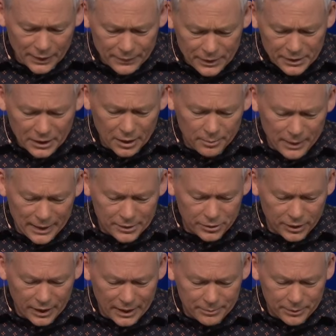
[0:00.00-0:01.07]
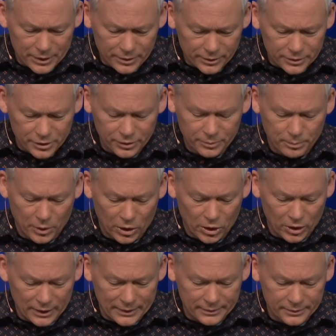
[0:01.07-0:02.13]
"And then the commander came near and took
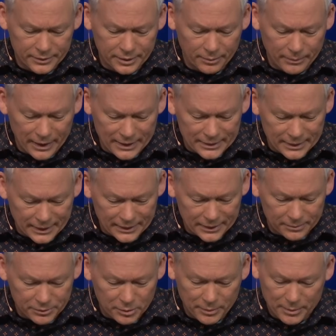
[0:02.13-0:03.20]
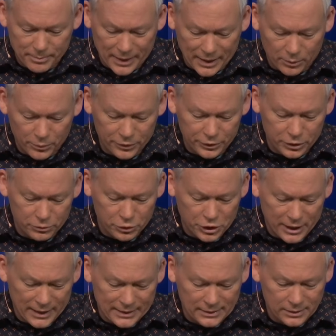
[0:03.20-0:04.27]
Paul and commanded him to be bound with 2
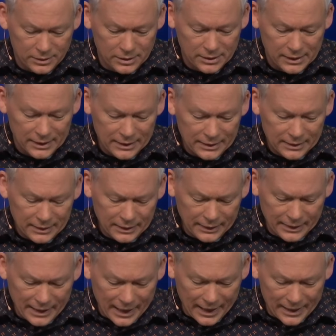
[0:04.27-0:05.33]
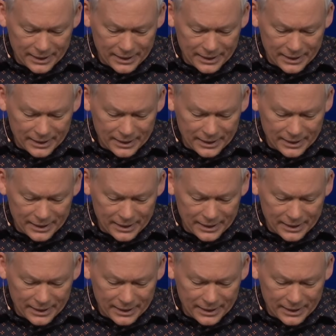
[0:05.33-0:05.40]
chains. And he